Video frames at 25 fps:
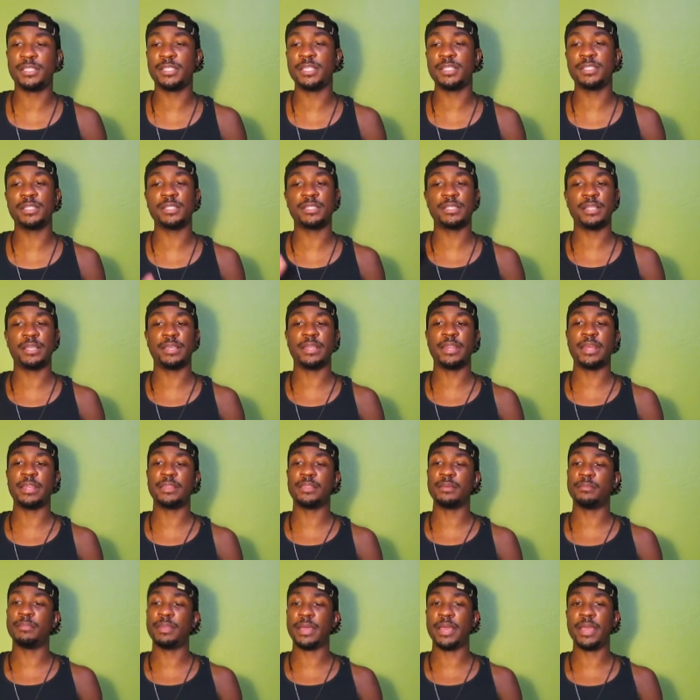She's just looking
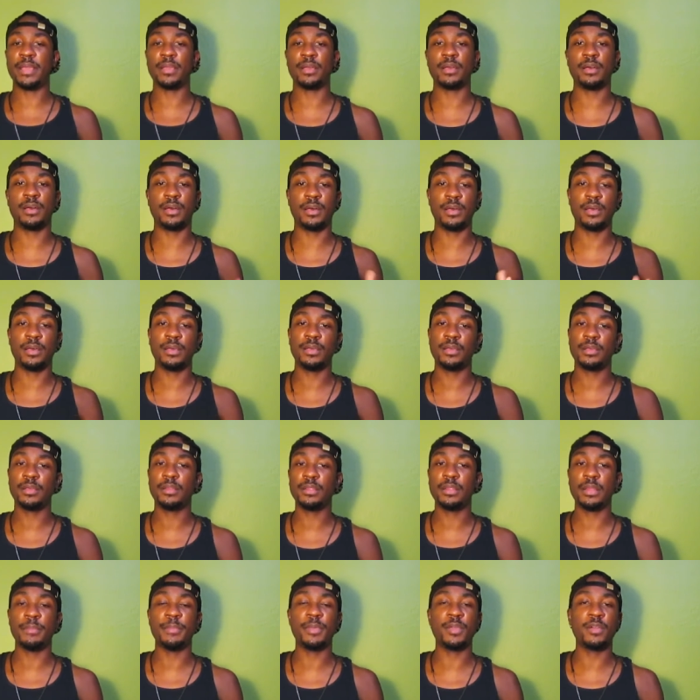at them like, oh,
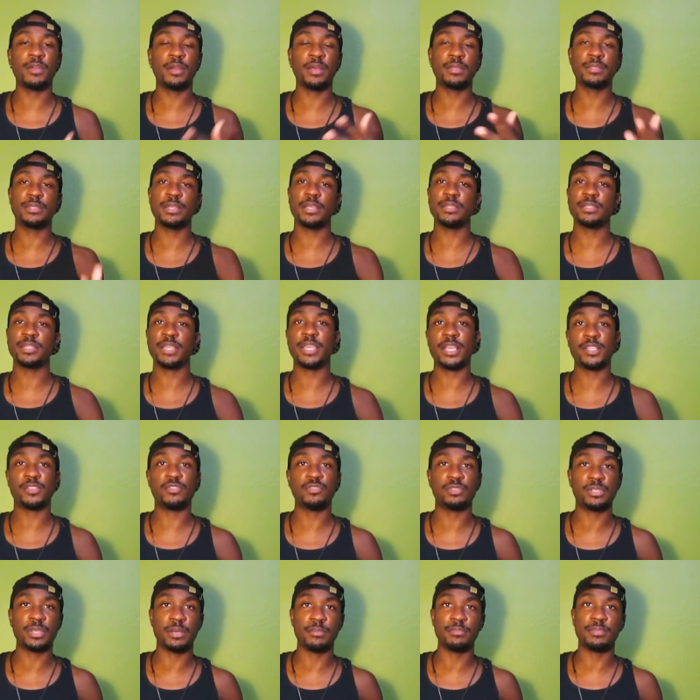let me go downstairs and get
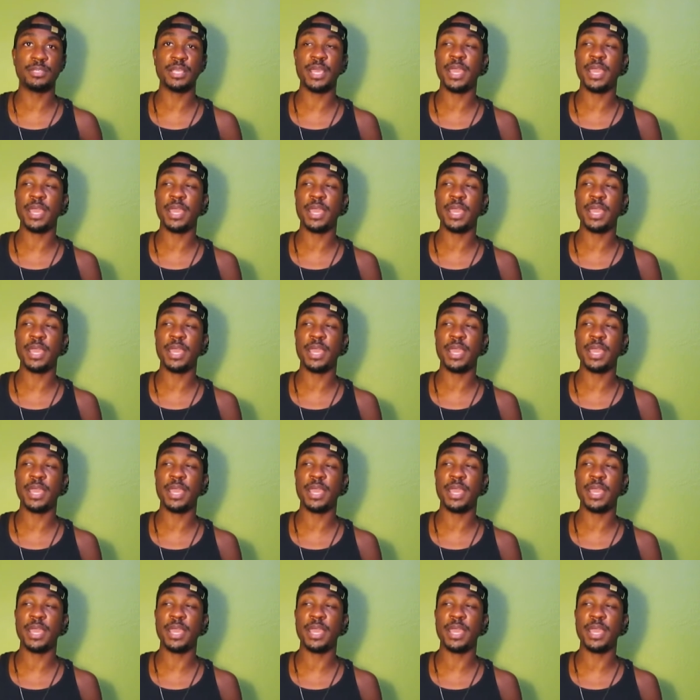you something,